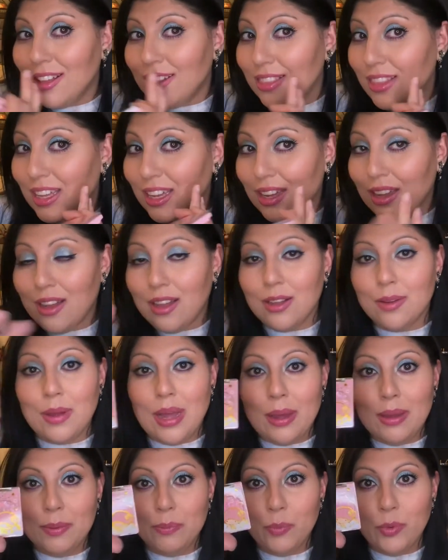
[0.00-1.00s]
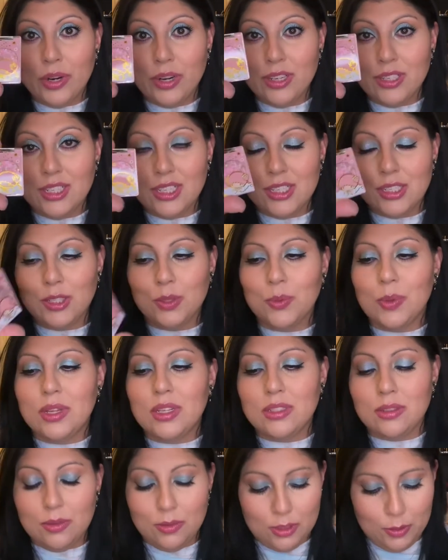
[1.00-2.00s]
They I'm wearing this
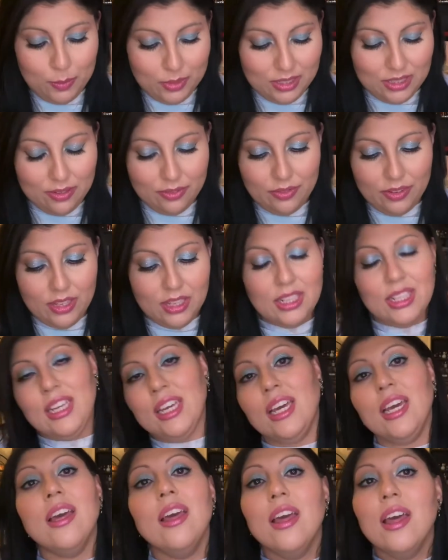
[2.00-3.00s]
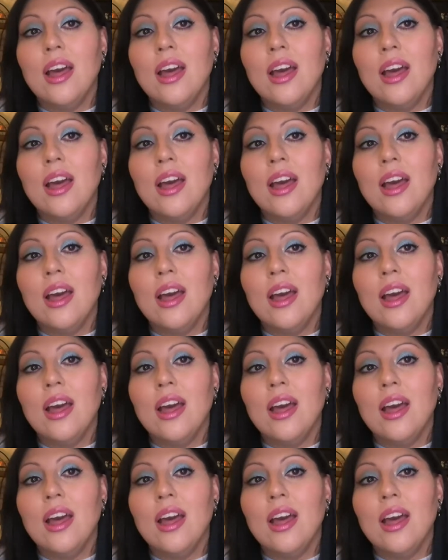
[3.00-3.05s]
one specifically.